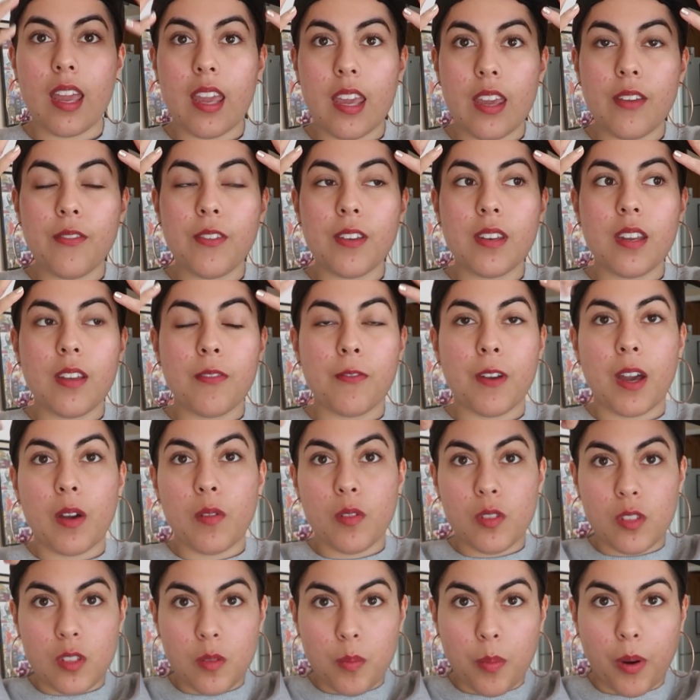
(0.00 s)
Even if I
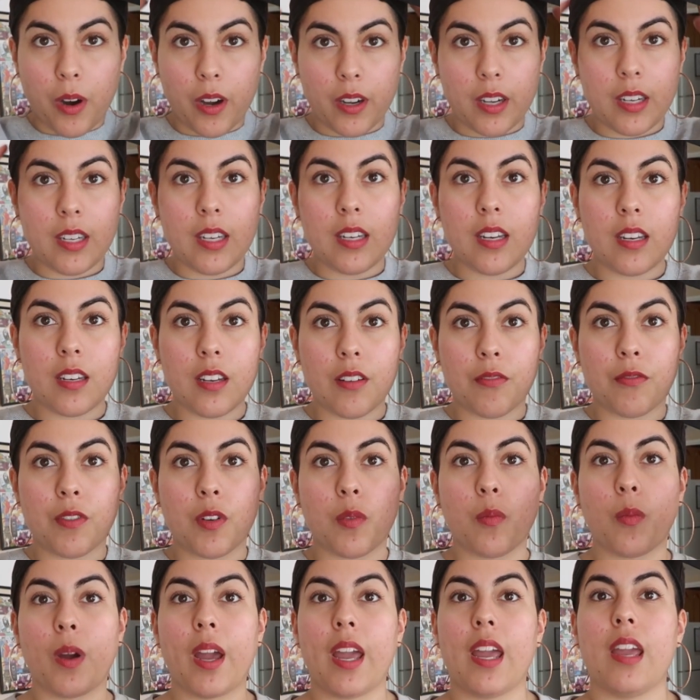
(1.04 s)
was to part it in a
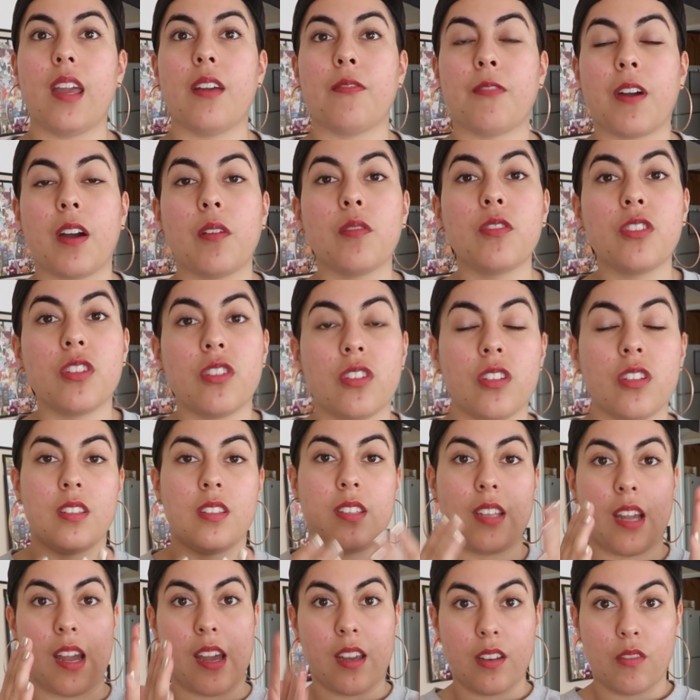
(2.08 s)
different way, if I was
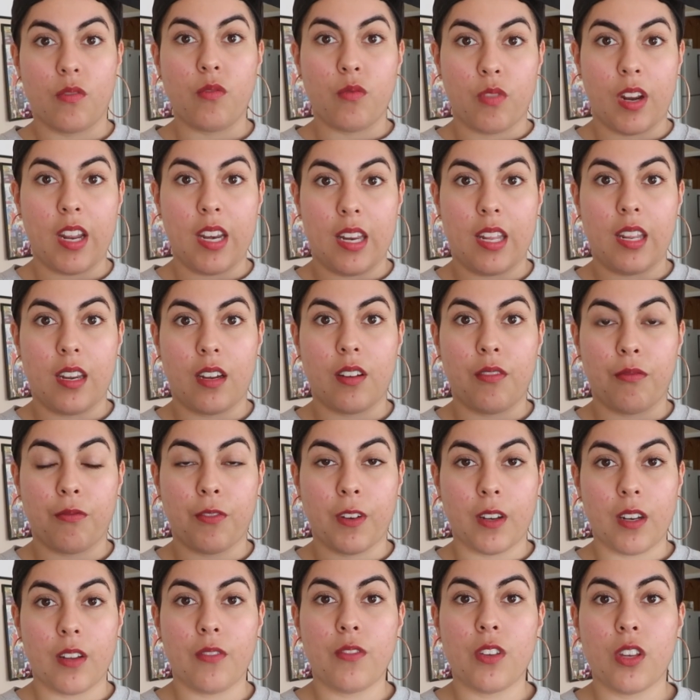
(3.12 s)
stand right here in
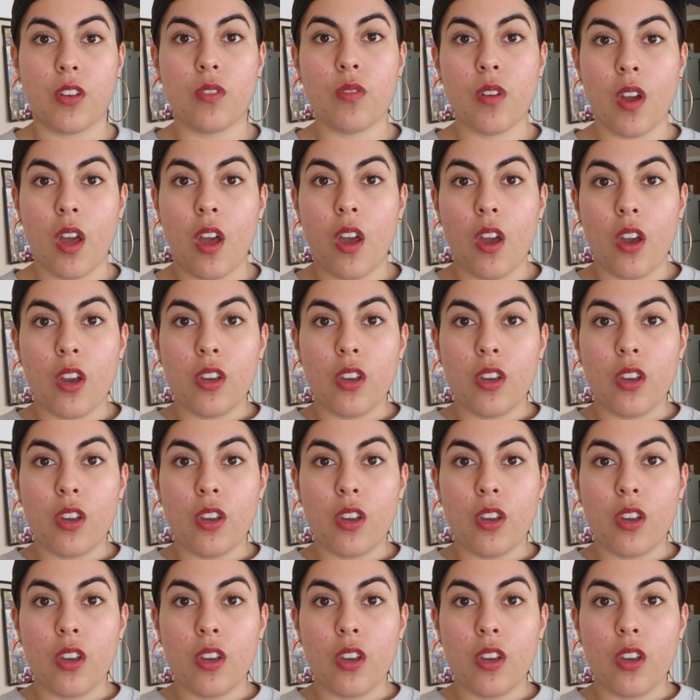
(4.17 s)
front of you,